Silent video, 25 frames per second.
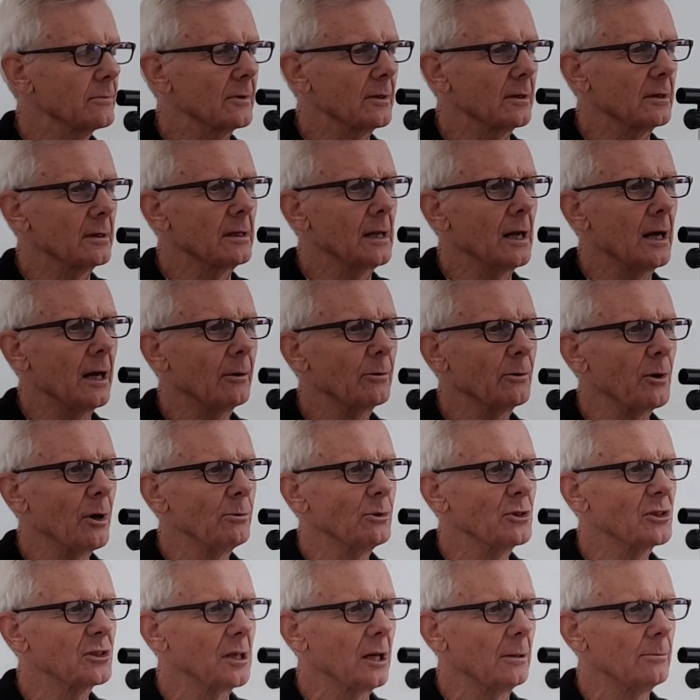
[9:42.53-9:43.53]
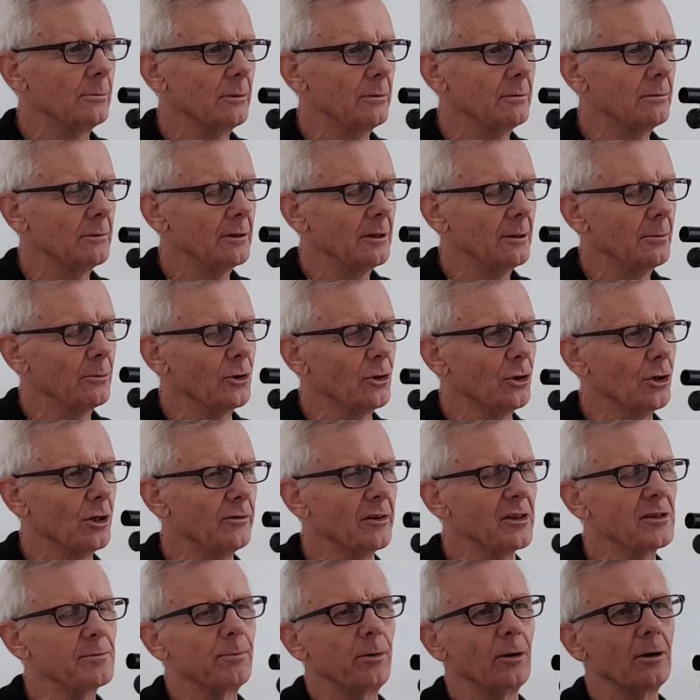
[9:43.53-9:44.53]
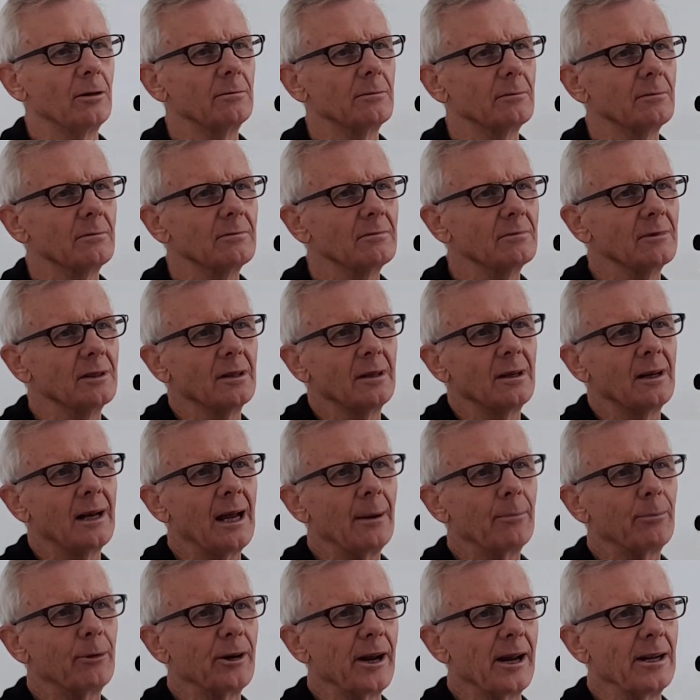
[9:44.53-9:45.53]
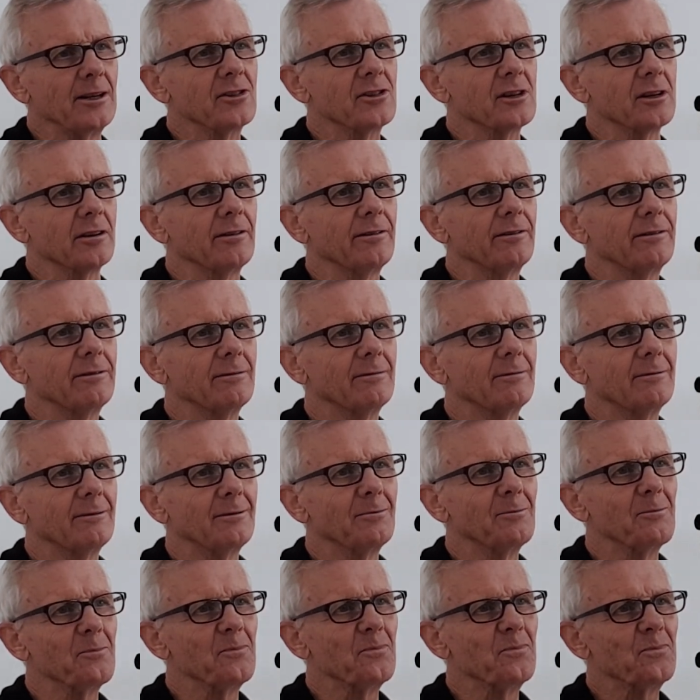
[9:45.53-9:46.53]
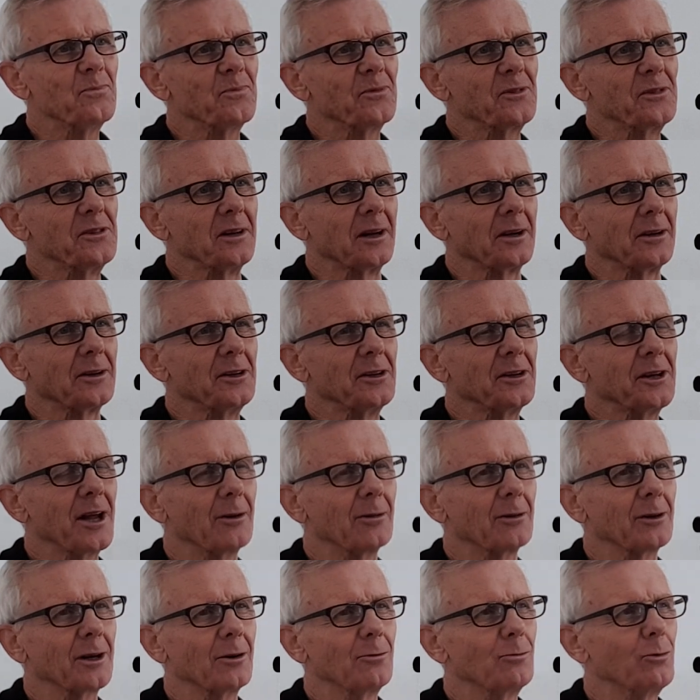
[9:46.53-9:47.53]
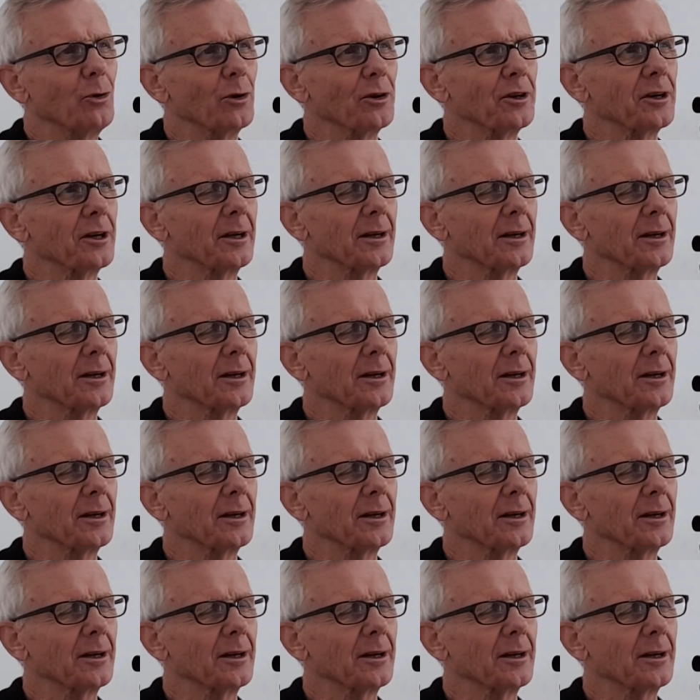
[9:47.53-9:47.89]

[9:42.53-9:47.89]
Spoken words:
No, I wouldn't say I'm nervous, but I'm apprehensive. You know, you don't know what